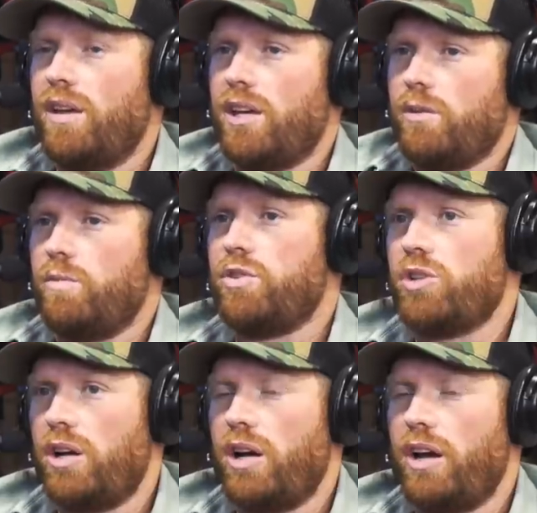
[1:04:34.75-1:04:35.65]
and give them a
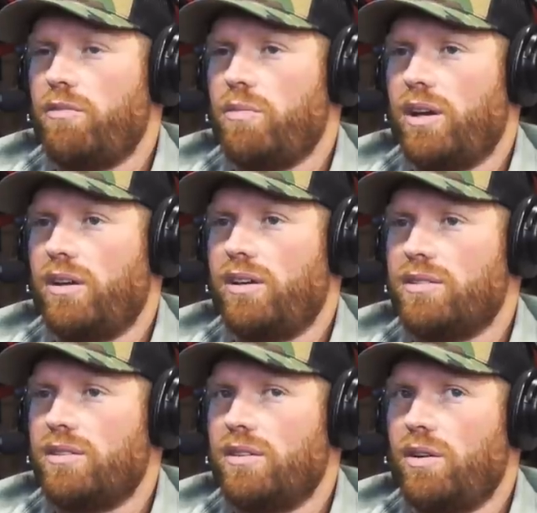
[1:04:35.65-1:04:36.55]
shot of Ivomec
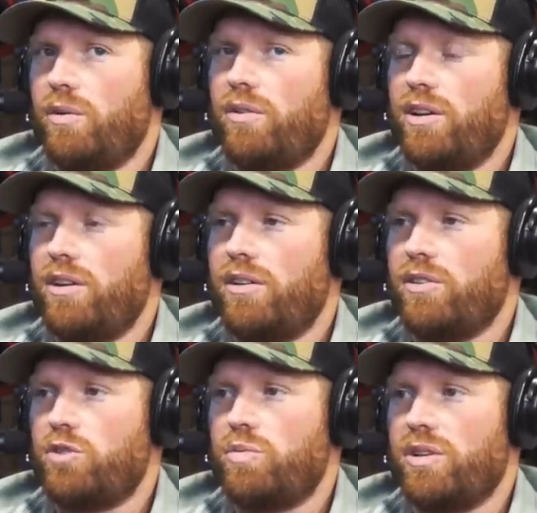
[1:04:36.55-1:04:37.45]
because around here
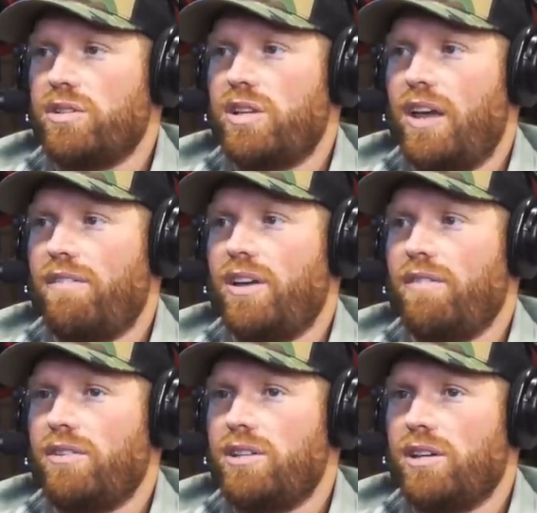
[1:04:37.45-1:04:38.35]
the spring's heavy,
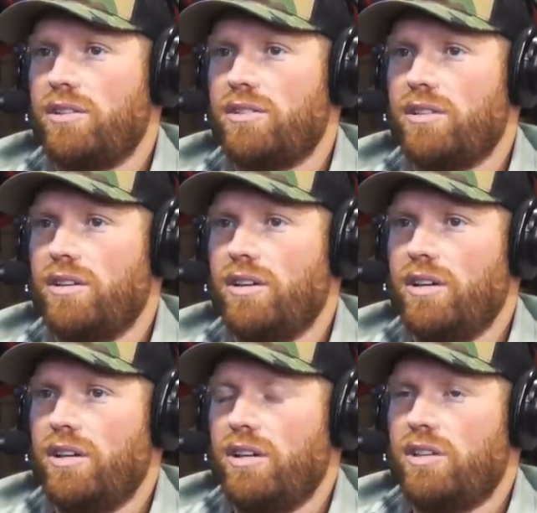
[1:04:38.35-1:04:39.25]
heavy ticks. Yeah.
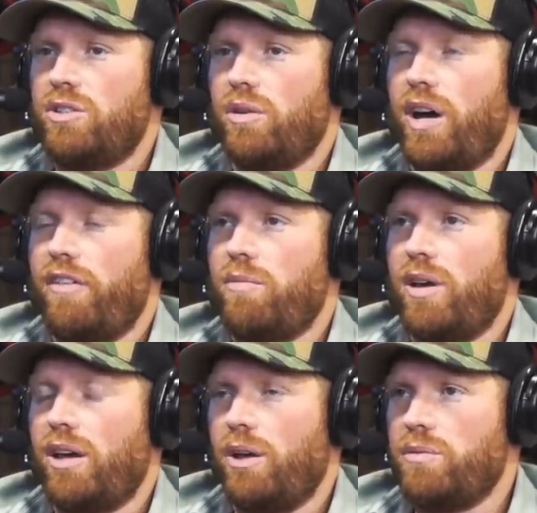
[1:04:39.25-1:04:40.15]
Mm-hmm. So the
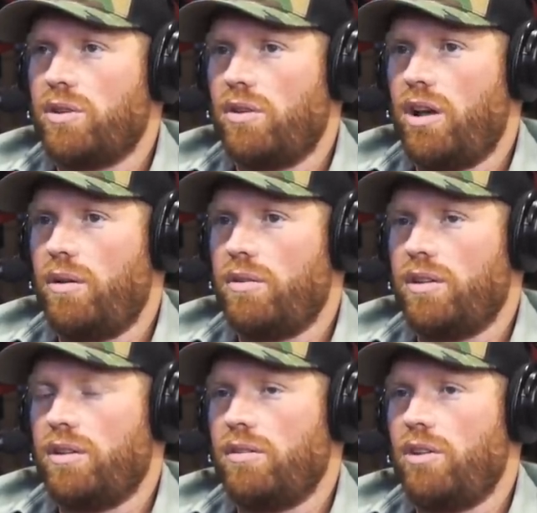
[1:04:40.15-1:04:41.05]
Ivomec helps the,
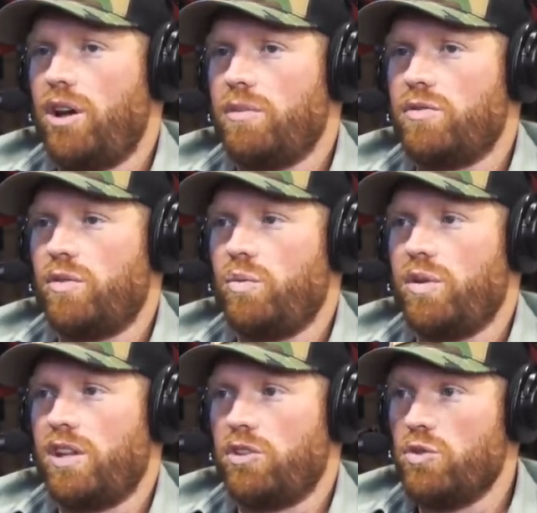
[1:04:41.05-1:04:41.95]
the llamas for
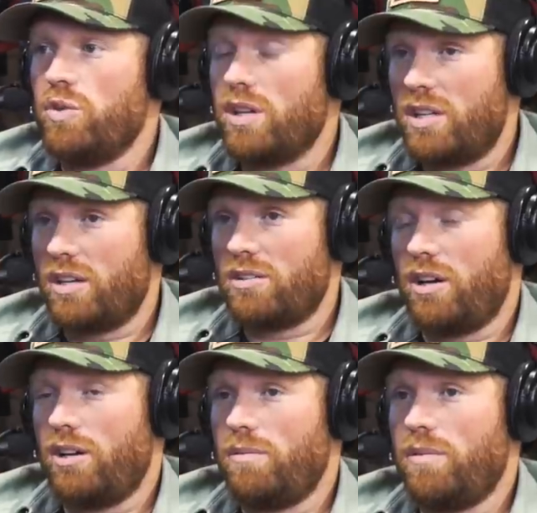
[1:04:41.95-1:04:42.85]
when they do get ticks
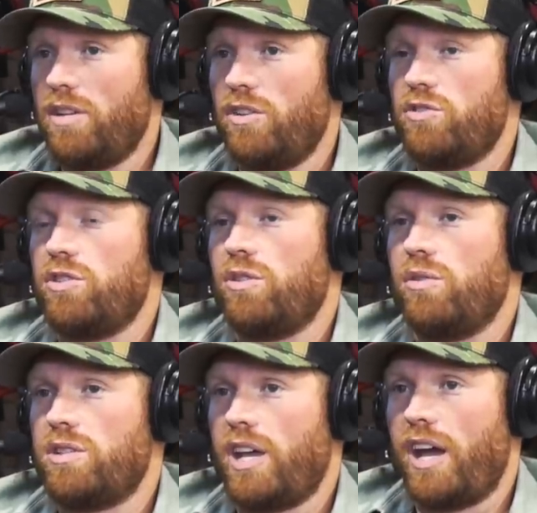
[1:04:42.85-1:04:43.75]
on them. They usually
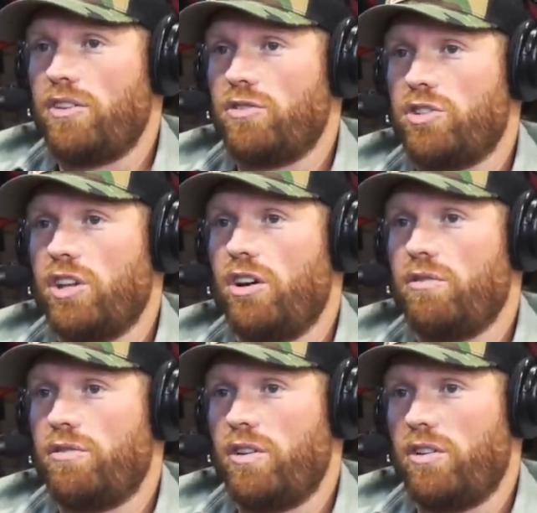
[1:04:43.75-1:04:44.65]
don't attach or stay
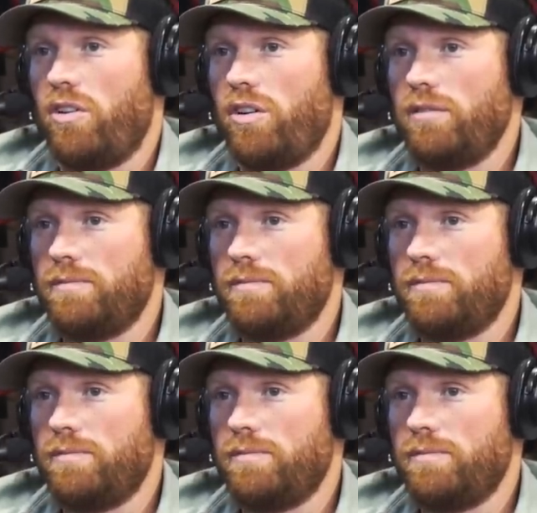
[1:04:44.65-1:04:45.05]
on for very long.